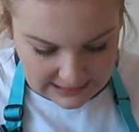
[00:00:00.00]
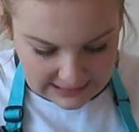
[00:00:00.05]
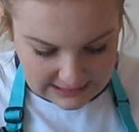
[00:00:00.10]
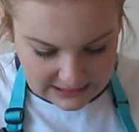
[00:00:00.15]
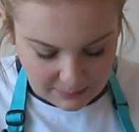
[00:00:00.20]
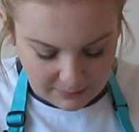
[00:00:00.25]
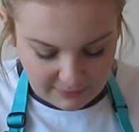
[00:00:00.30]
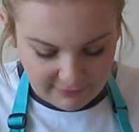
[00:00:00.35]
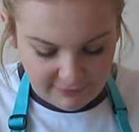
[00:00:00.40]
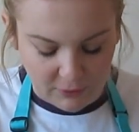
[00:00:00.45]

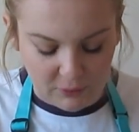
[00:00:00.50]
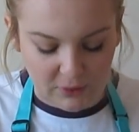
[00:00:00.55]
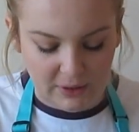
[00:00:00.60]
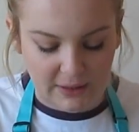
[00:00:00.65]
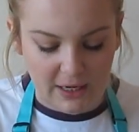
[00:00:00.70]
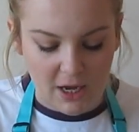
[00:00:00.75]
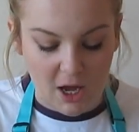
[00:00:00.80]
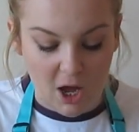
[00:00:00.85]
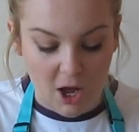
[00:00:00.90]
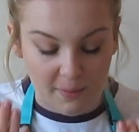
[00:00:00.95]
So we folded
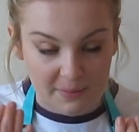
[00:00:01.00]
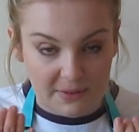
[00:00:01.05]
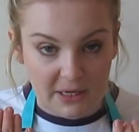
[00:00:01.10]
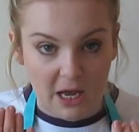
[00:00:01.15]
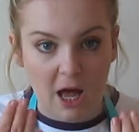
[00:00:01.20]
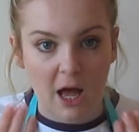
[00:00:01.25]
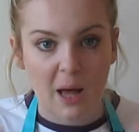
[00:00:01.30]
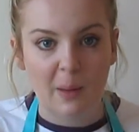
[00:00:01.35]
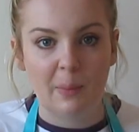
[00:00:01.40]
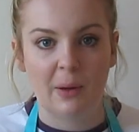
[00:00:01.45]
the arms
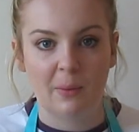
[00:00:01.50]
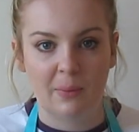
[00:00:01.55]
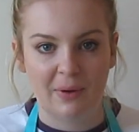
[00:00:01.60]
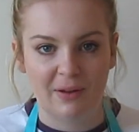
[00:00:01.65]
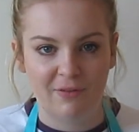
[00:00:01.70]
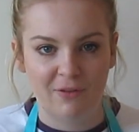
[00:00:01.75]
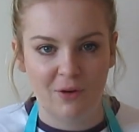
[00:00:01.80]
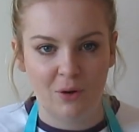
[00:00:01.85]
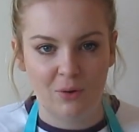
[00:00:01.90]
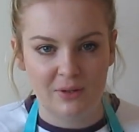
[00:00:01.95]
up and we
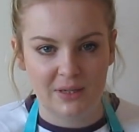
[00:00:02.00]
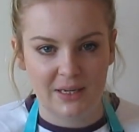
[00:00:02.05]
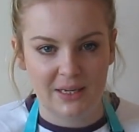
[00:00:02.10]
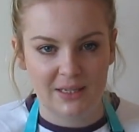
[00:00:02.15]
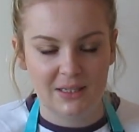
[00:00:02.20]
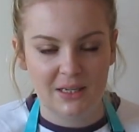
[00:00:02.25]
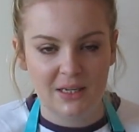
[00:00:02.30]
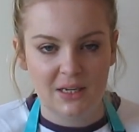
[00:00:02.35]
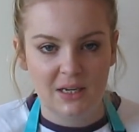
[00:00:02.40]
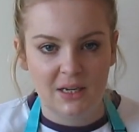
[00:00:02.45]

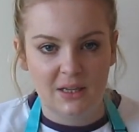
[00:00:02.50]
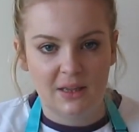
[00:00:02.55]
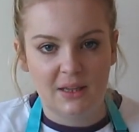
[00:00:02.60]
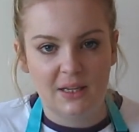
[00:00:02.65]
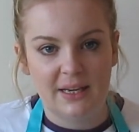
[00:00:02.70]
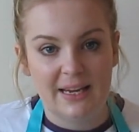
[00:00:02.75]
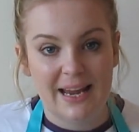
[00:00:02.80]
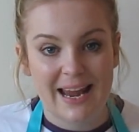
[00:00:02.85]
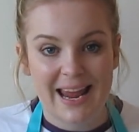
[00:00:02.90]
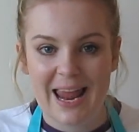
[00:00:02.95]
folded
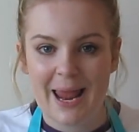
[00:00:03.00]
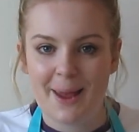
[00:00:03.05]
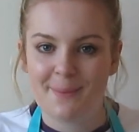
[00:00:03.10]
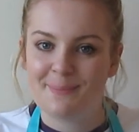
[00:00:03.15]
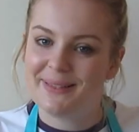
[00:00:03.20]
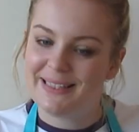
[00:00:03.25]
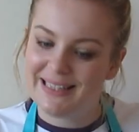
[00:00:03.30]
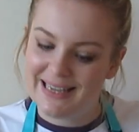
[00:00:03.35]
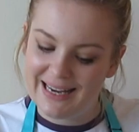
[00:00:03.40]
the hips